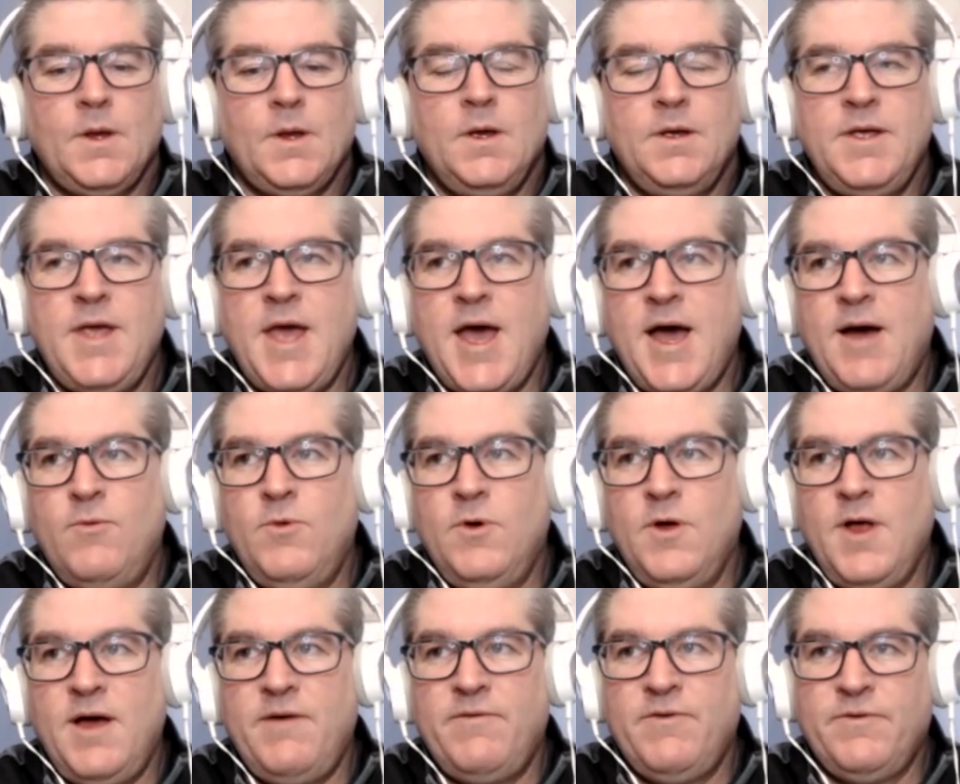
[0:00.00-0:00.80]
Yeah,
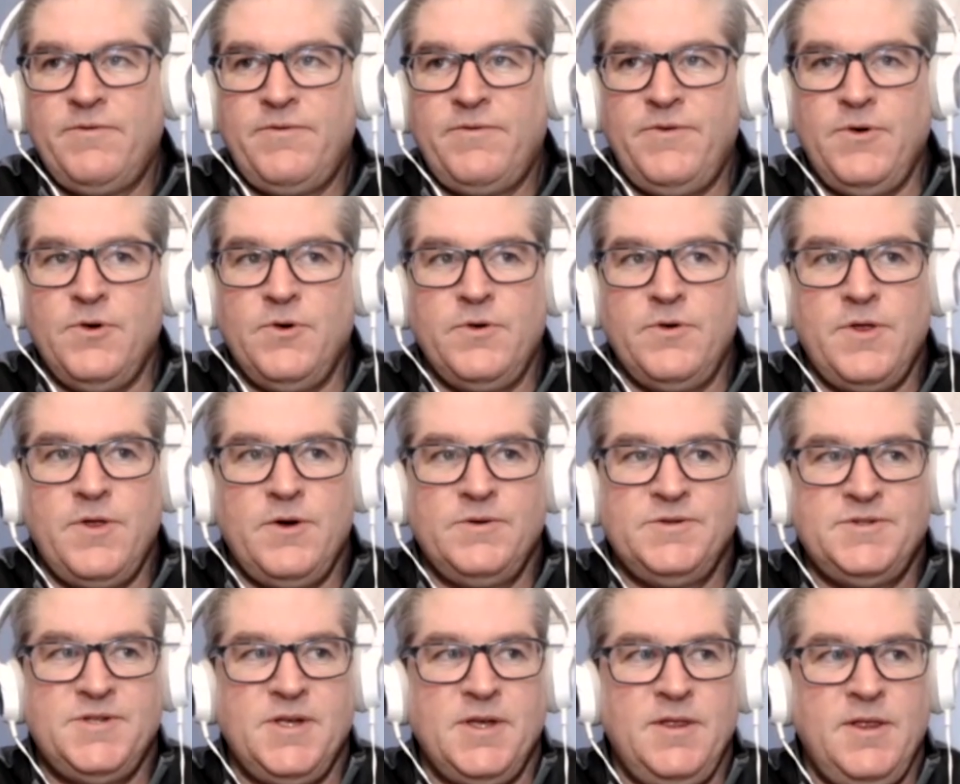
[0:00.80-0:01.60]
we'll have a few of
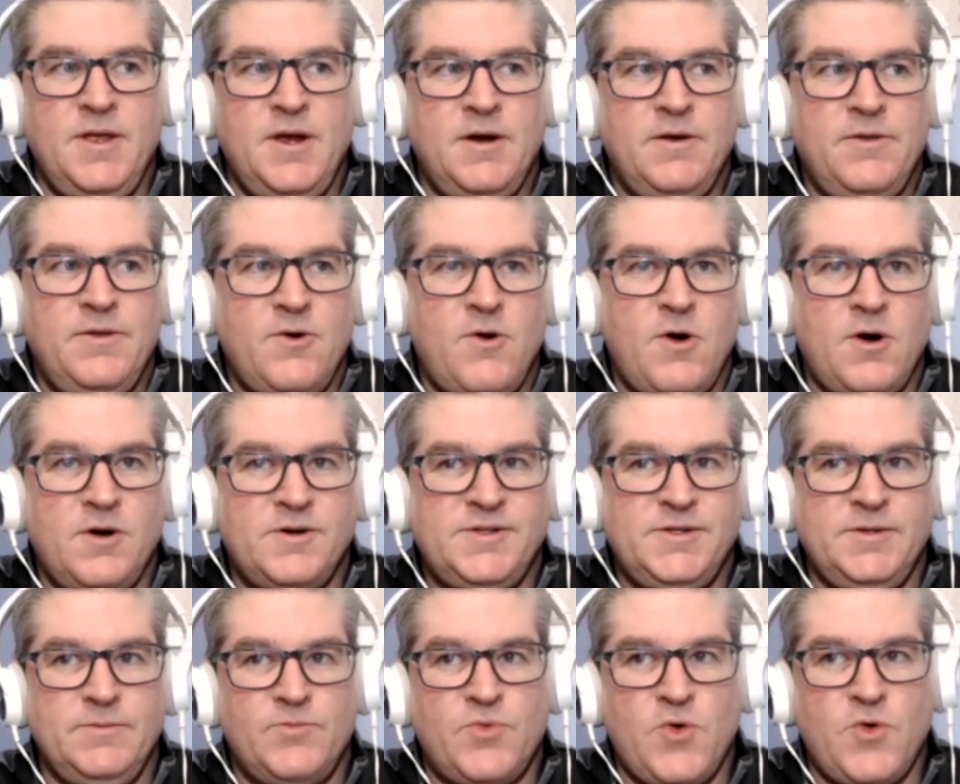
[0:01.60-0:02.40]
those in there. There are
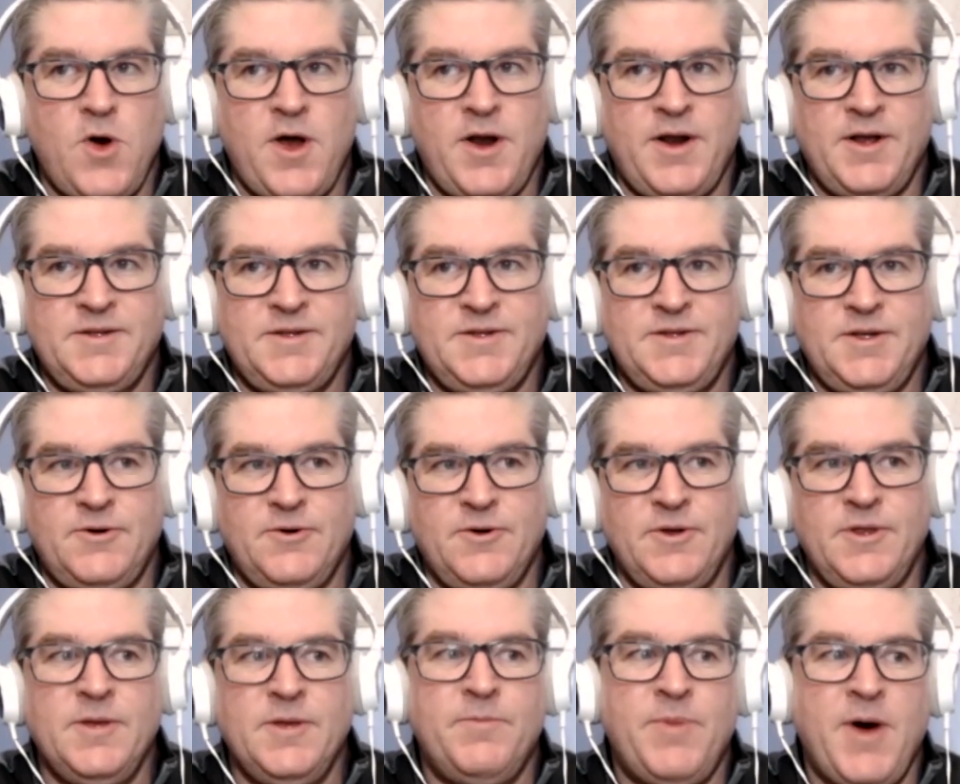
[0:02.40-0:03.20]
some products that are
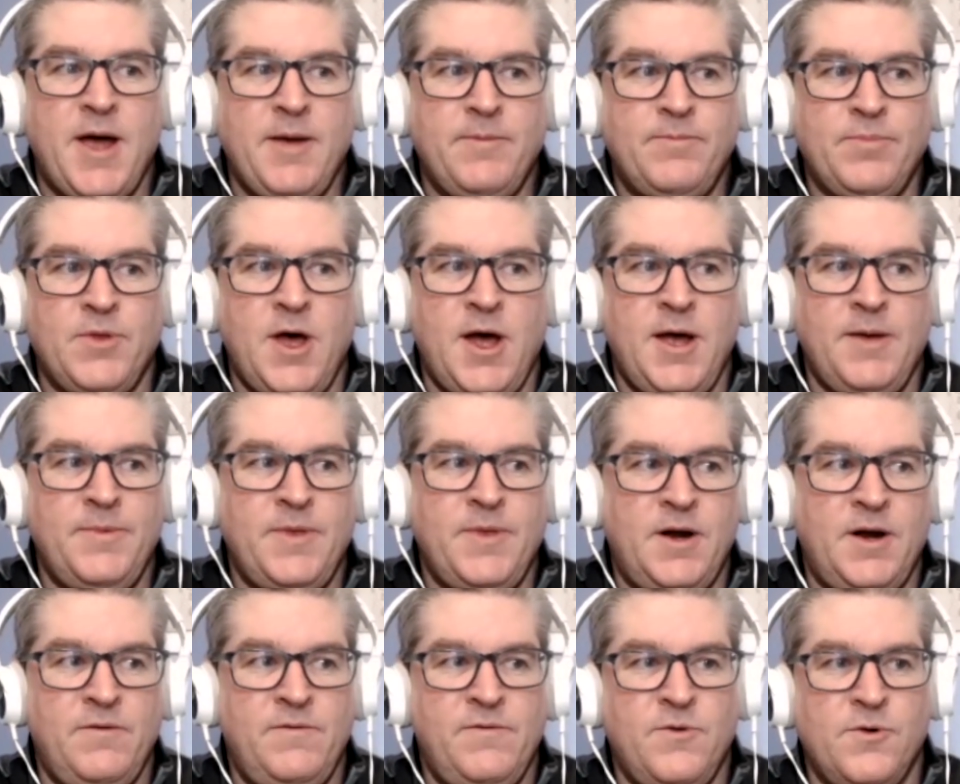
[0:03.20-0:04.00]
in the pipeline
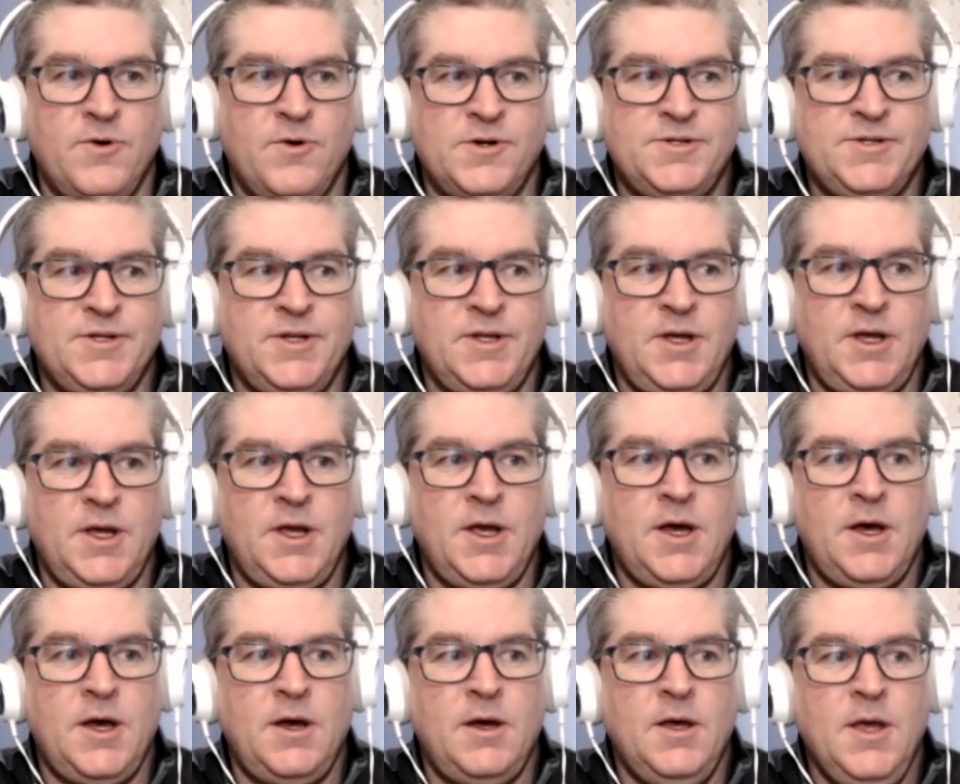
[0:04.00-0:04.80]
that unfortunately
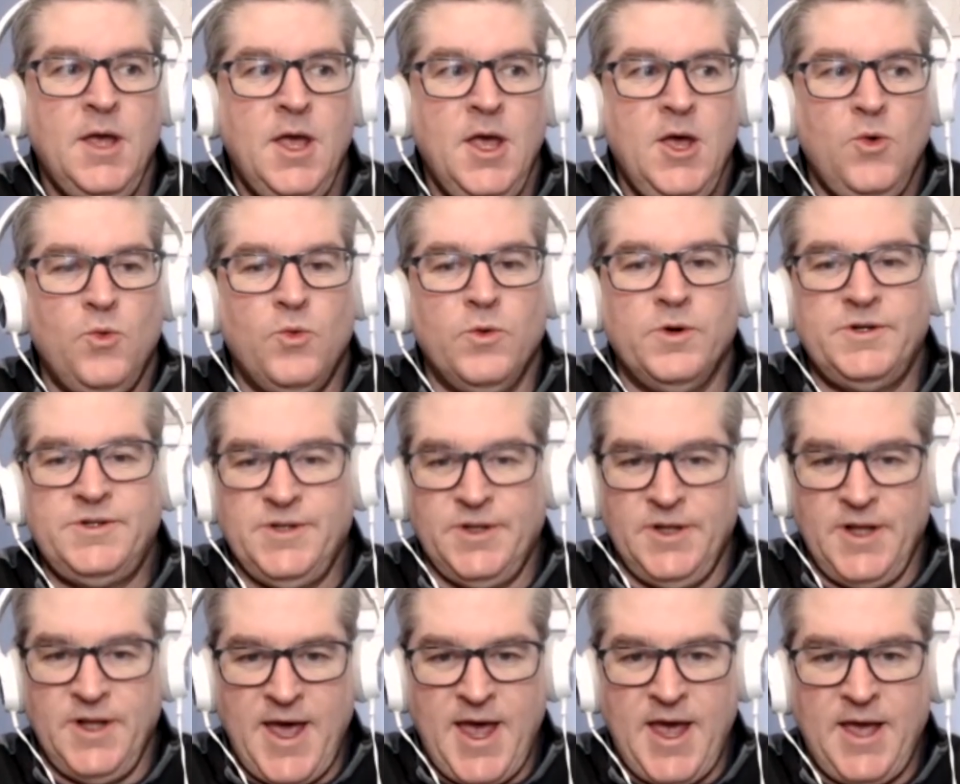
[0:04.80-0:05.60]
were
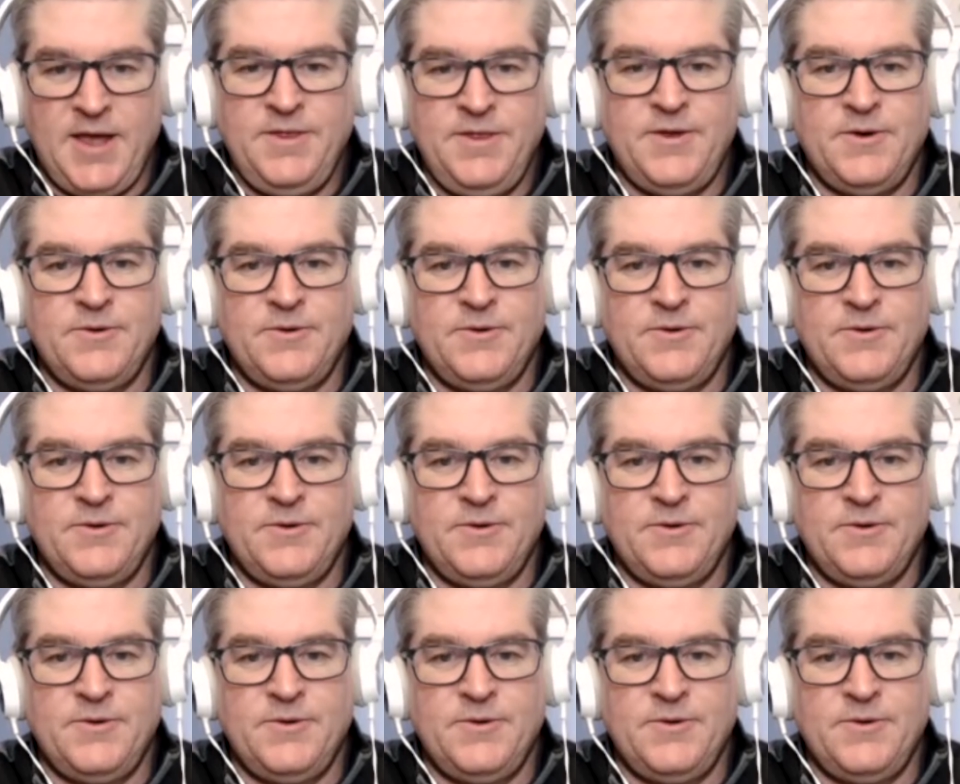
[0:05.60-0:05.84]
delayed.